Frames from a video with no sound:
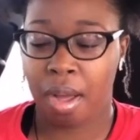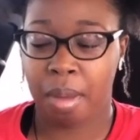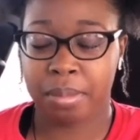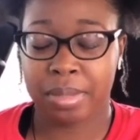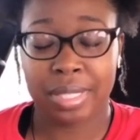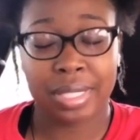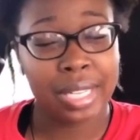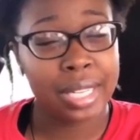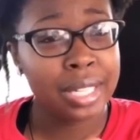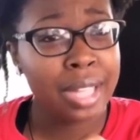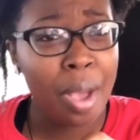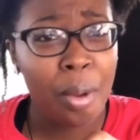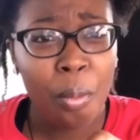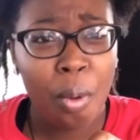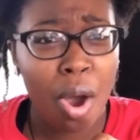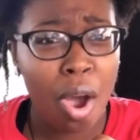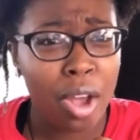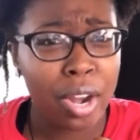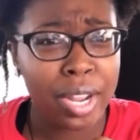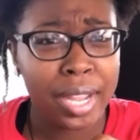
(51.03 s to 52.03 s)
just getting that
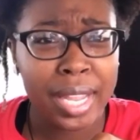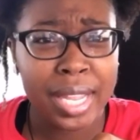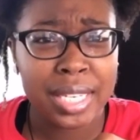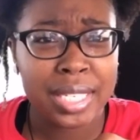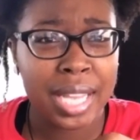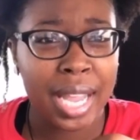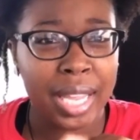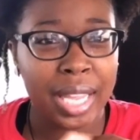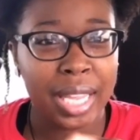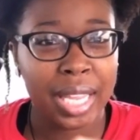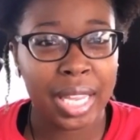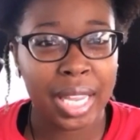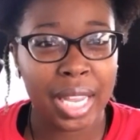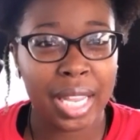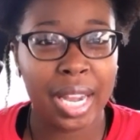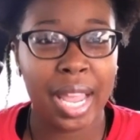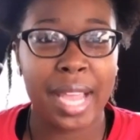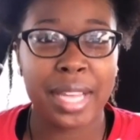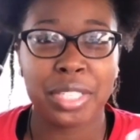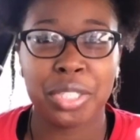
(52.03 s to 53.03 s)
water intake in,
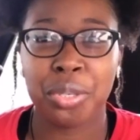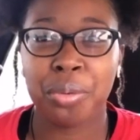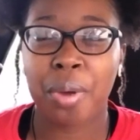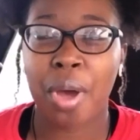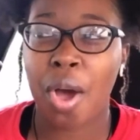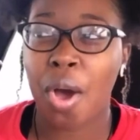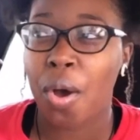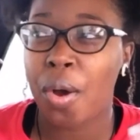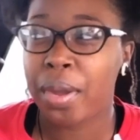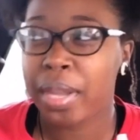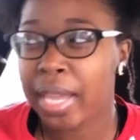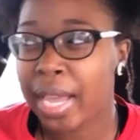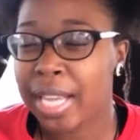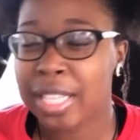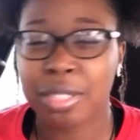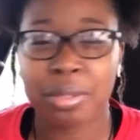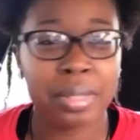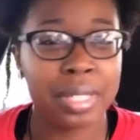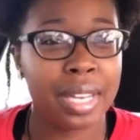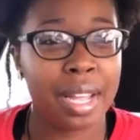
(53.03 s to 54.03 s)
H2O.
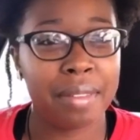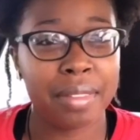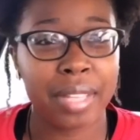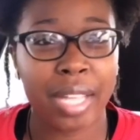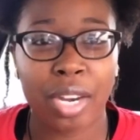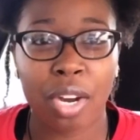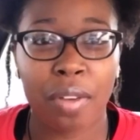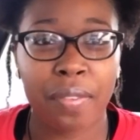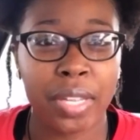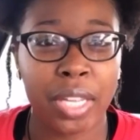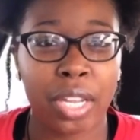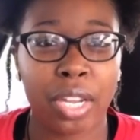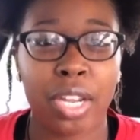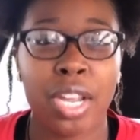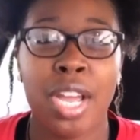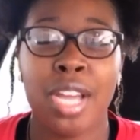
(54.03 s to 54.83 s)
Yes, we love that over here.